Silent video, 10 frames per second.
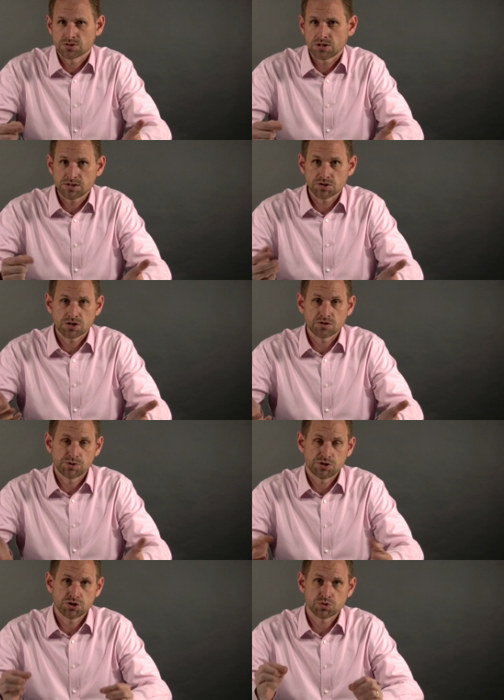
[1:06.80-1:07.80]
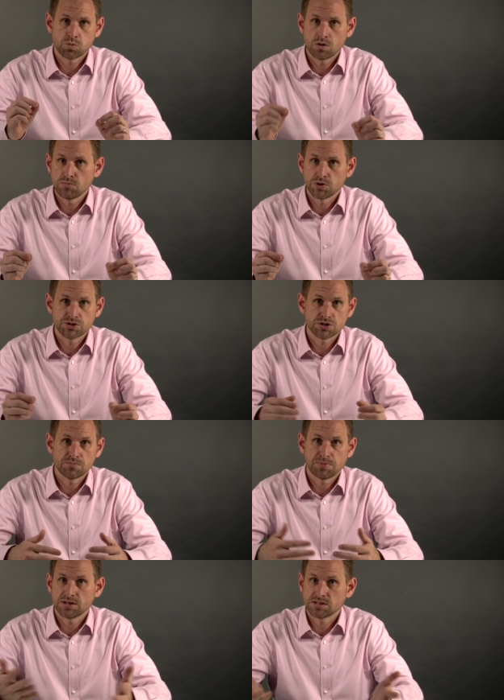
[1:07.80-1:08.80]
So let's start with just one
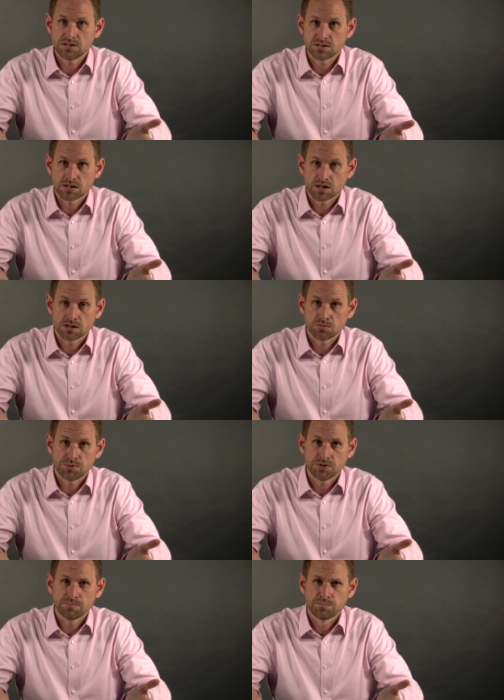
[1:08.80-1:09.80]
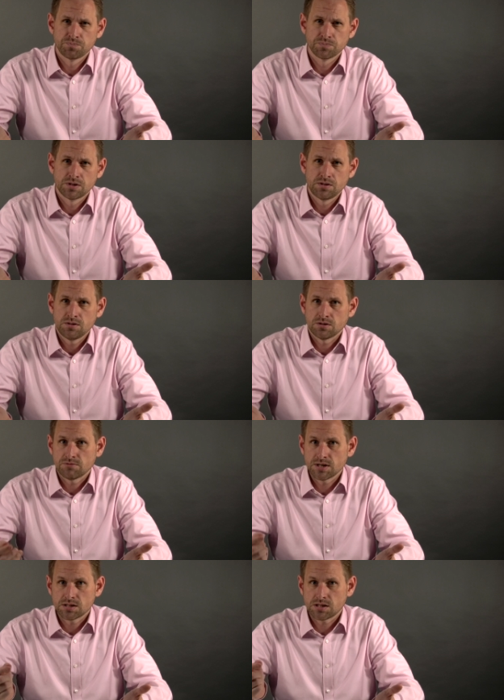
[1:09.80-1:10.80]
monitor plugged into that output. I
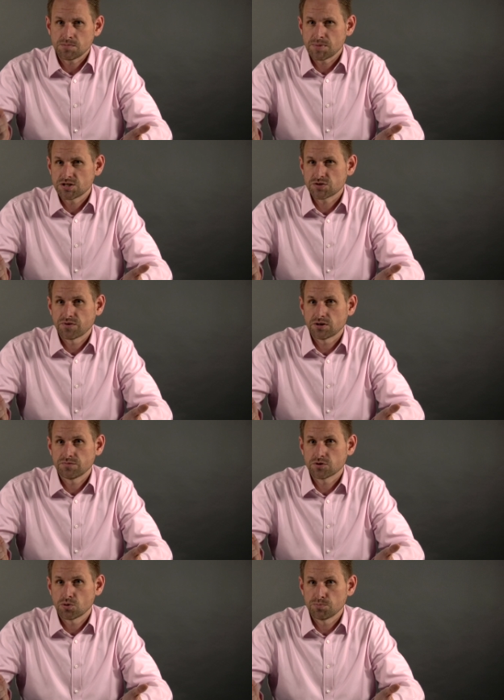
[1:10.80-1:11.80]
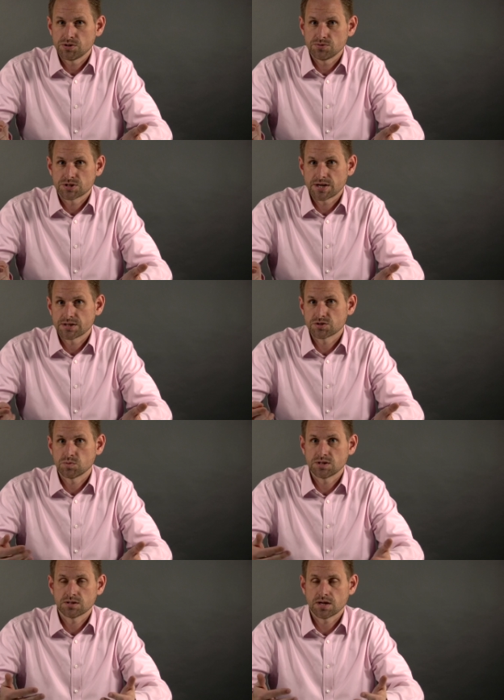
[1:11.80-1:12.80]
ran a Geekbench five compute test
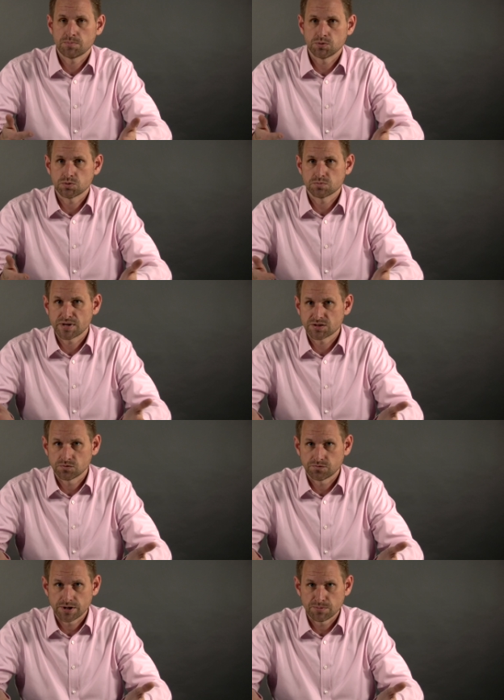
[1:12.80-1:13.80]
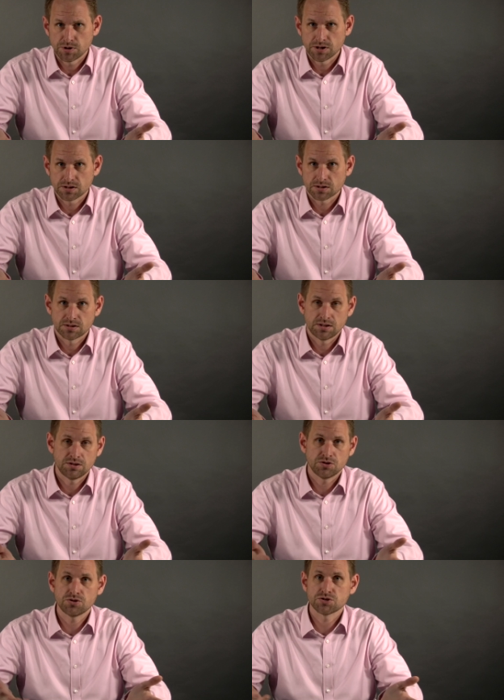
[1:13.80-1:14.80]
with Apple's Metal framework, and
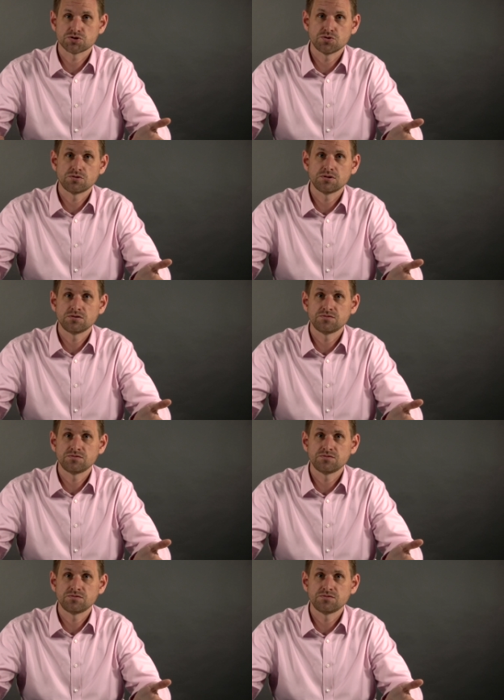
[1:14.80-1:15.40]
I got a score